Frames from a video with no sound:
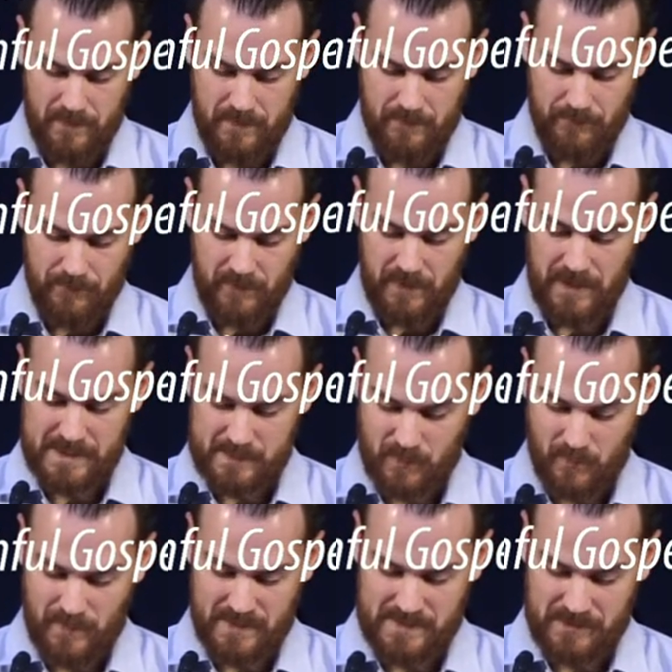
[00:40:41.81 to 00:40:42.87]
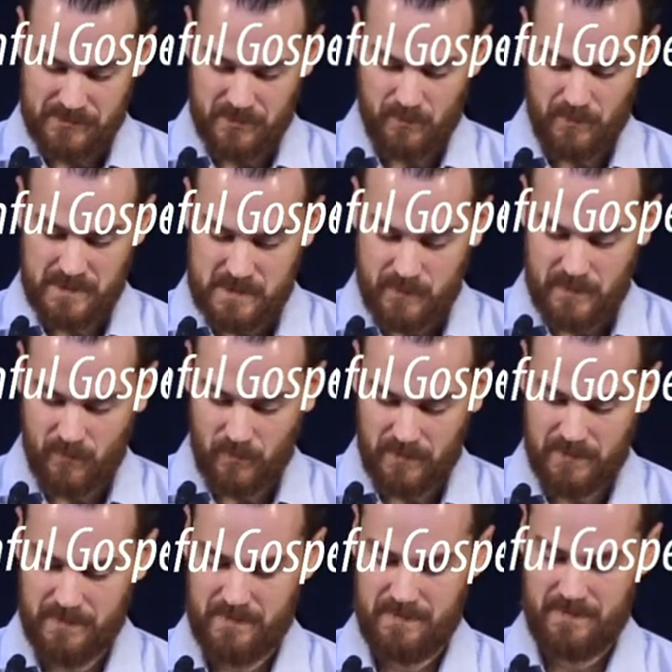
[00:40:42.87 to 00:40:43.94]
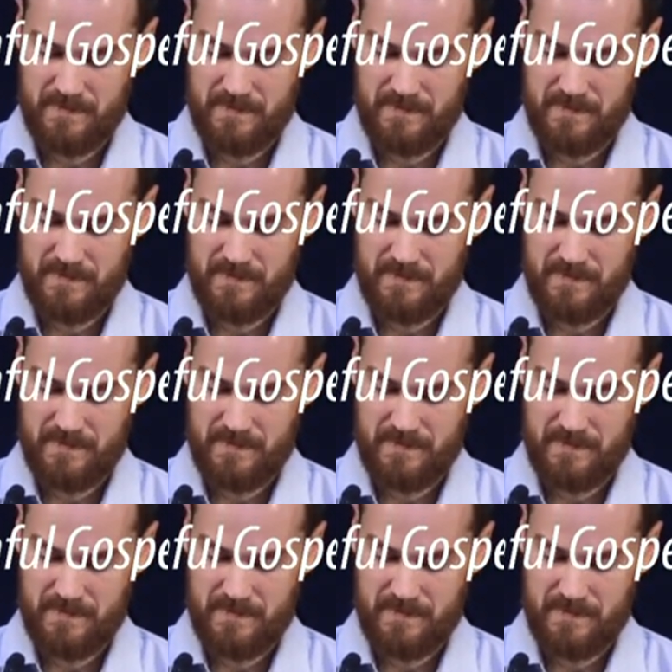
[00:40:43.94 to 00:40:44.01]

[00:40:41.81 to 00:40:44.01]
The gospel messenger must be one